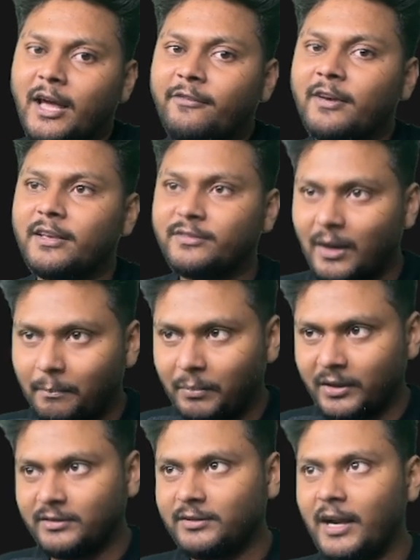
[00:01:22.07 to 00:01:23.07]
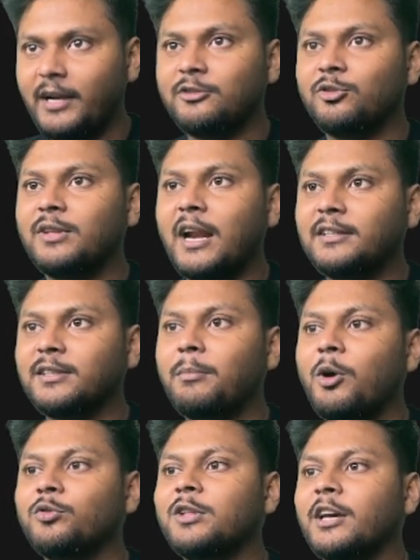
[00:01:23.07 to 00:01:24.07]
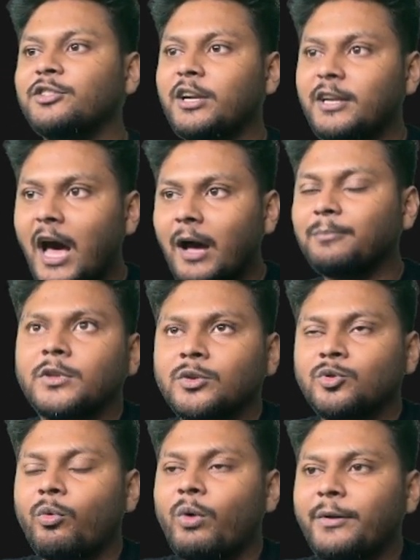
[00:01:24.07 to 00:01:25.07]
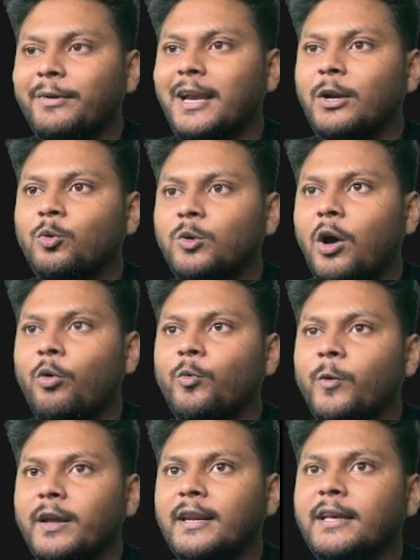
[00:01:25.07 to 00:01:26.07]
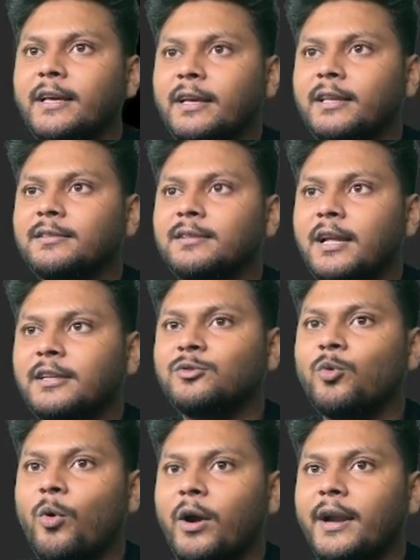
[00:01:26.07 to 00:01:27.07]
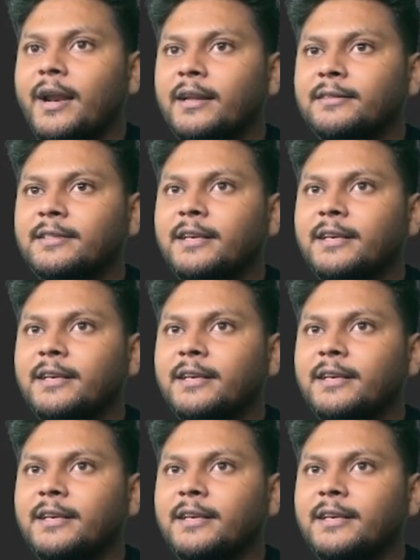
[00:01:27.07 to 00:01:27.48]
life examples right so that's about the agenda so what we can do now quickly is let's go ahead and